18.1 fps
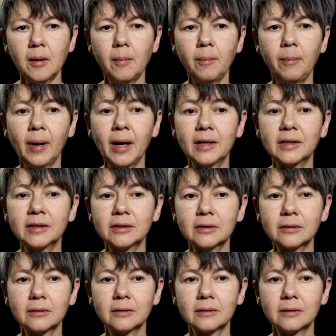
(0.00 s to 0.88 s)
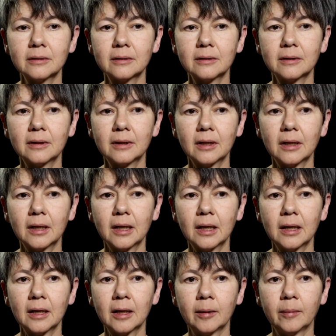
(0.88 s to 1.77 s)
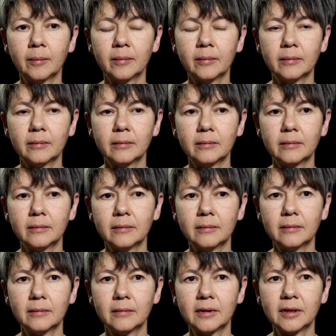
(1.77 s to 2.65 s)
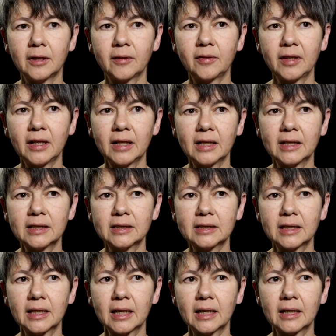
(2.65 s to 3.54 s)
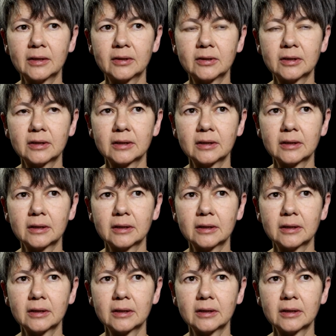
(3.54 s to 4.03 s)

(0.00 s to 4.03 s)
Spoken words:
But the thing is that,